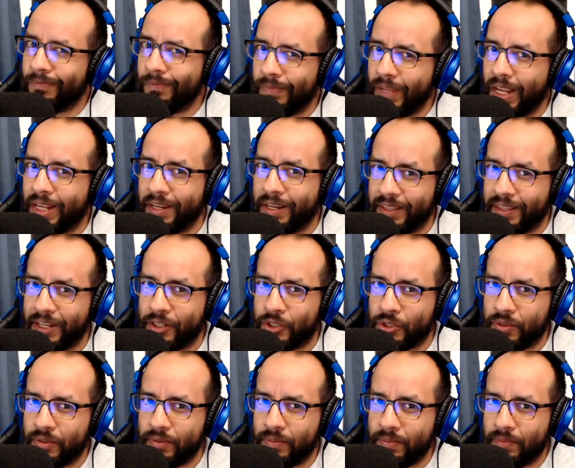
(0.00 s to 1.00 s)
and you think it's
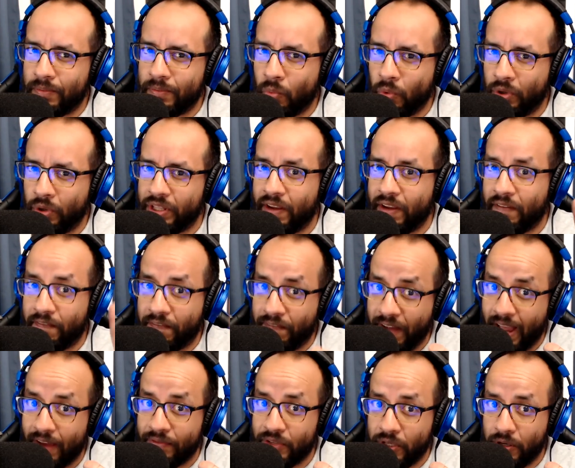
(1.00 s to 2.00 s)
worthy of
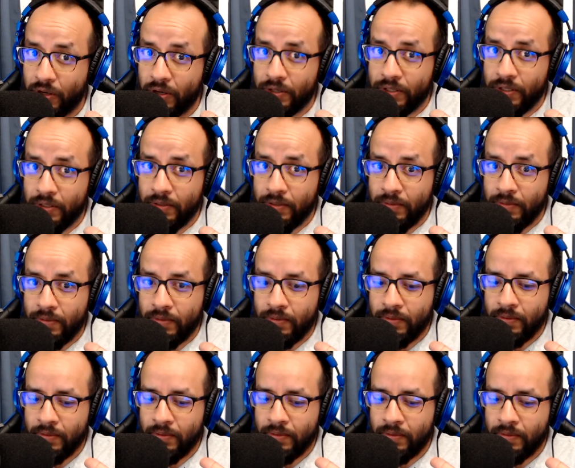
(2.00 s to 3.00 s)
5 stars,
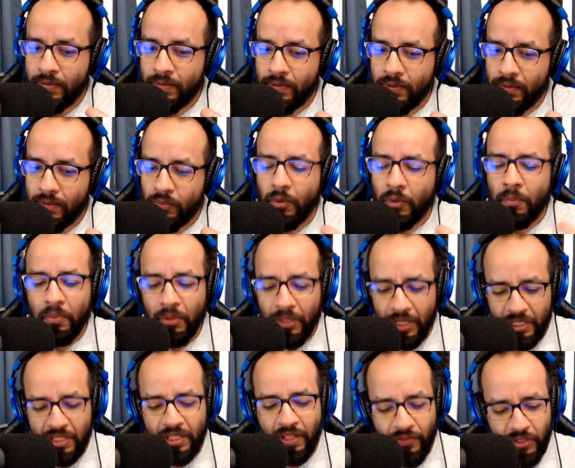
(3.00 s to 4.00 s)
well,
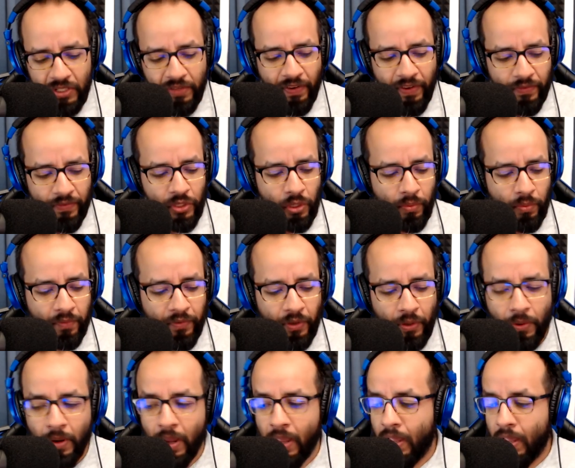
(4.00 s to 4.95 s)
please leave us a 5-star review.